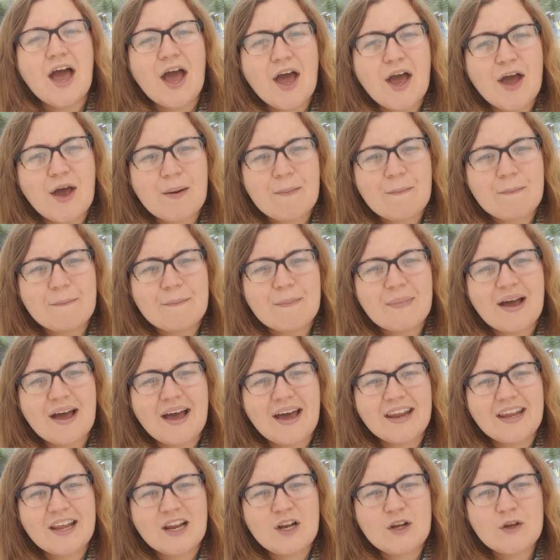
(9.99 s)
an
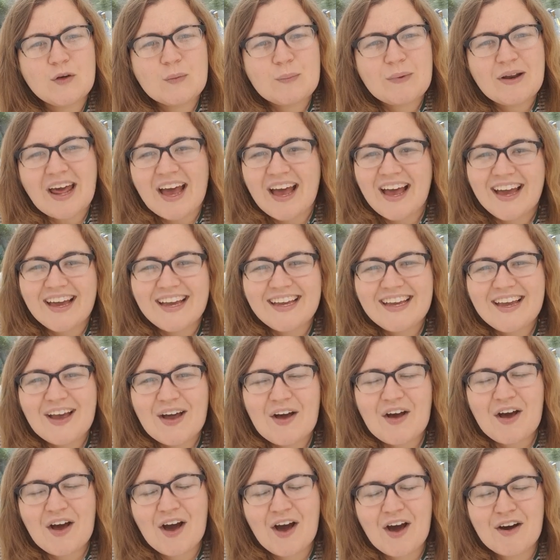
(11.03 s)
alumni
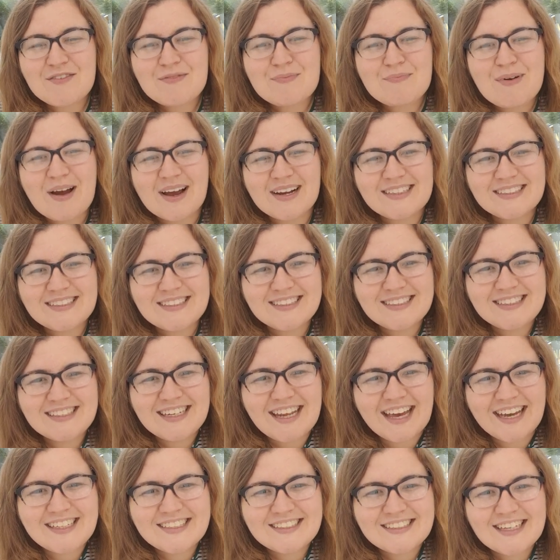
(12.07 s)
of Branch into
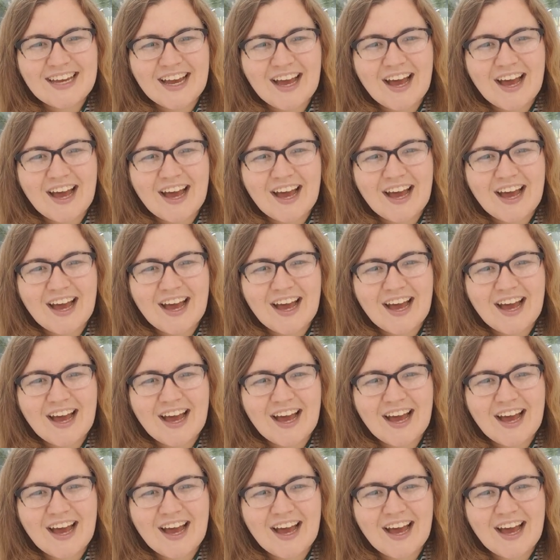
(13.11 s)
Nature.